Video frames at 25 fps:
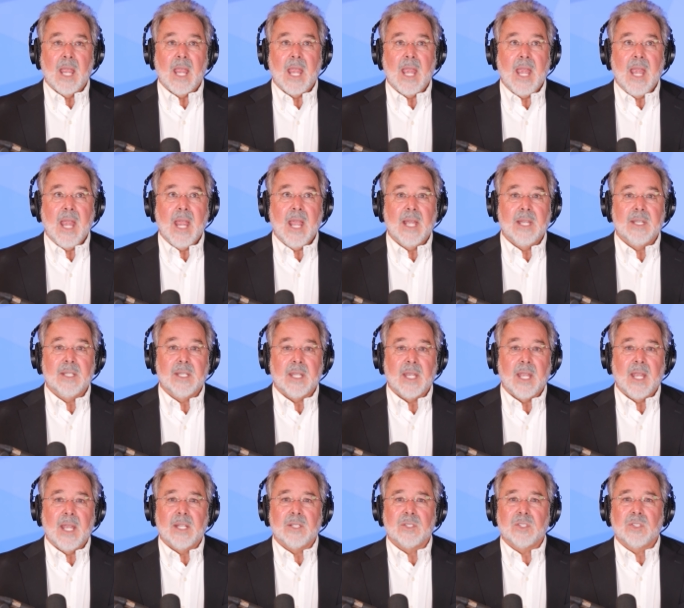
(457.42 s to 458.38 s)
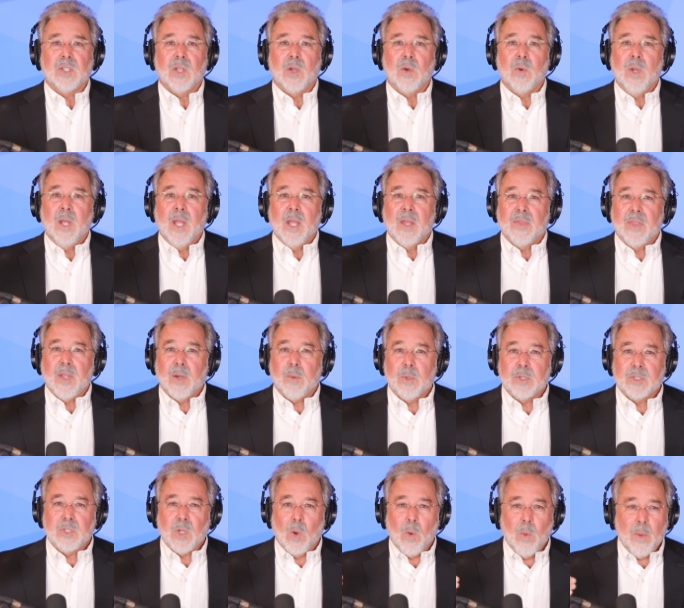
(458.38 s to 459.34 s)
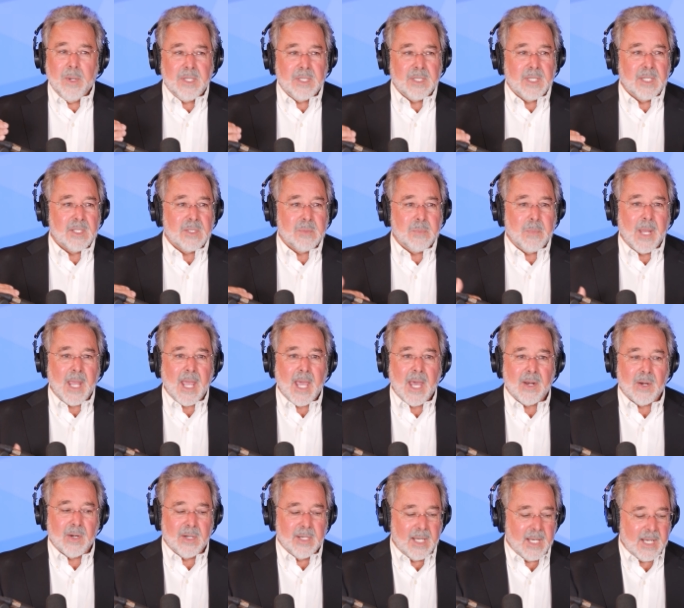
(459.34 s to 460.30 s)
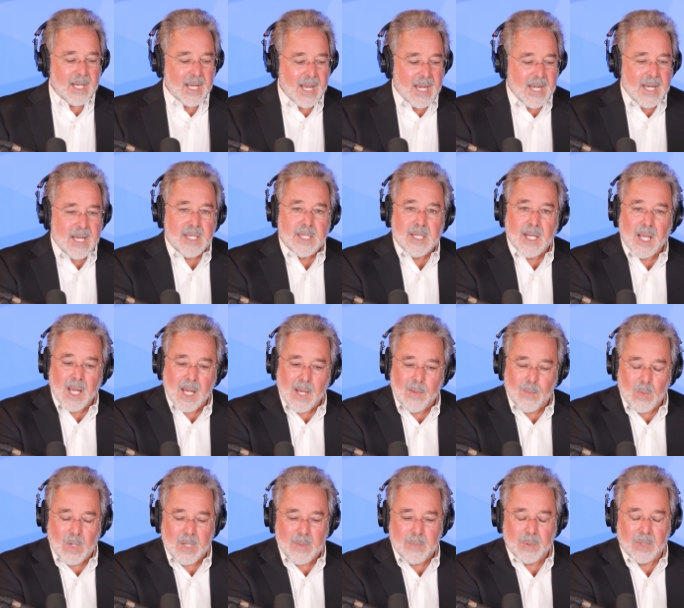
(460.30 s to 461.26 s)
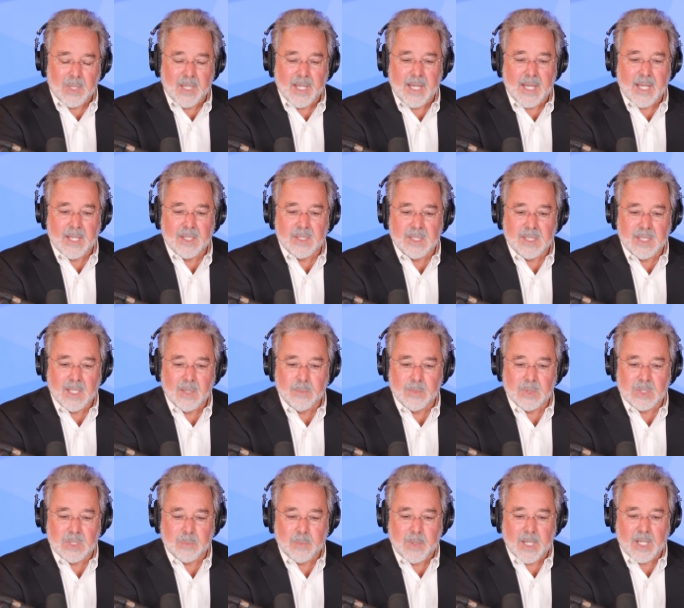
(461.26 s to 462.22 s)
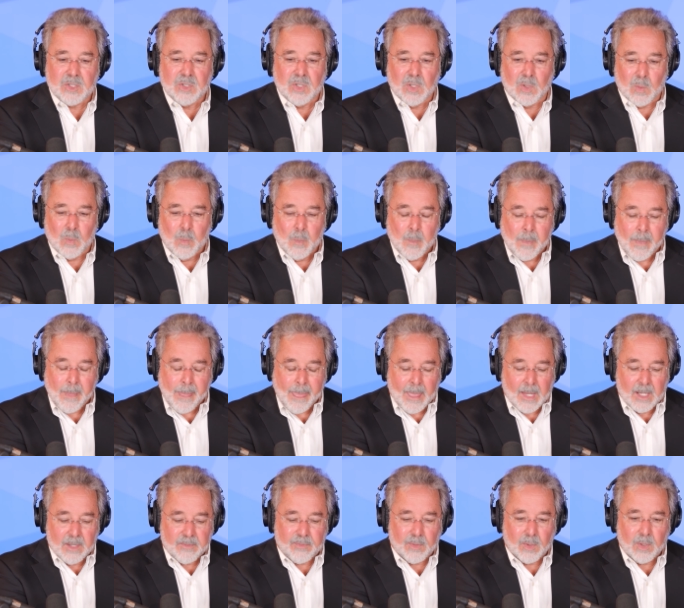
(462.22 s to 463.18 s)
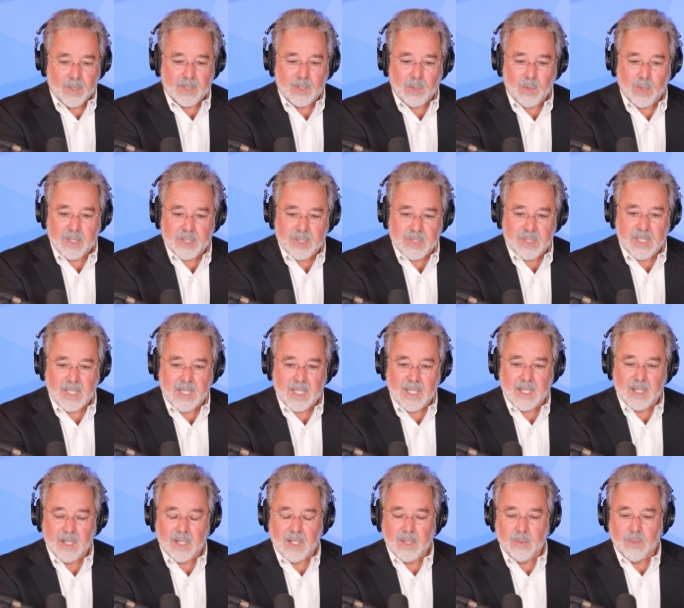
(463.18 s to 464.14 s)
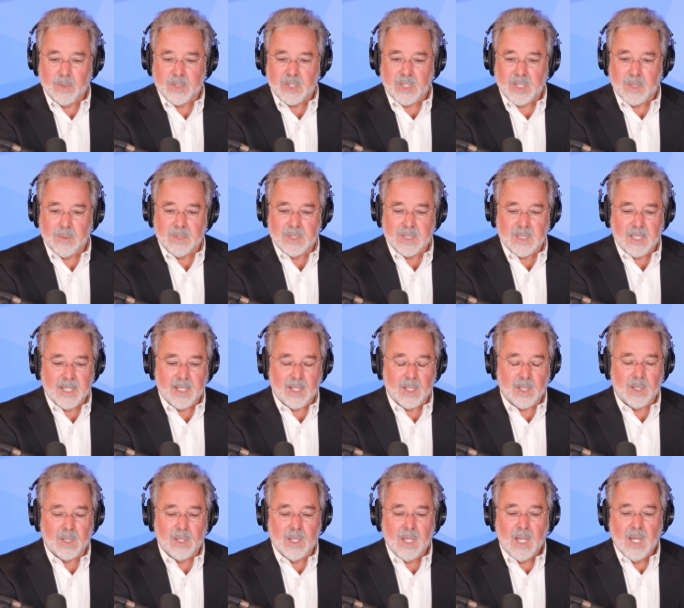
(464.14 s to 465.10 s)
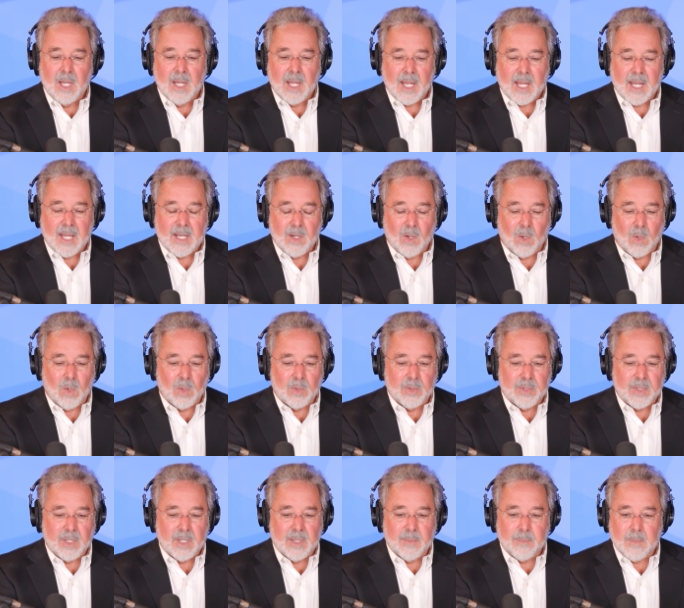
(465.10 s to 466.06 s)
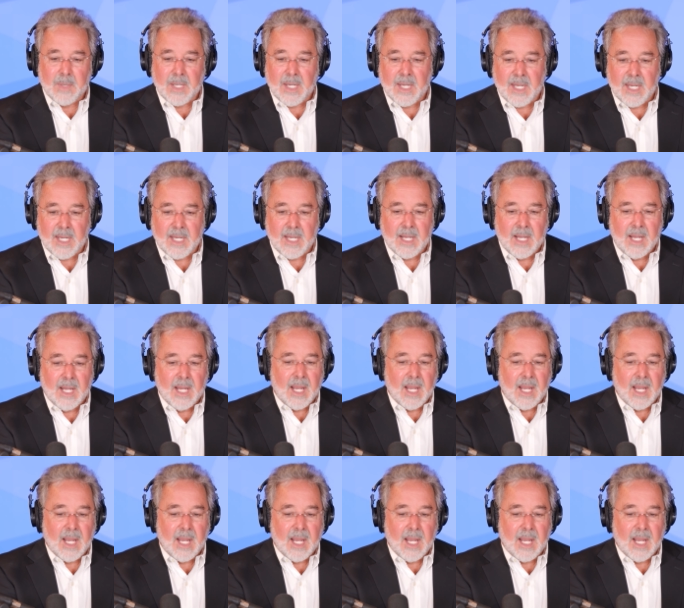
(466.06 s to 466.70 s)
And, and so there was always this pattern that anytime we planned something special for Christy uh, when she was little and older and me,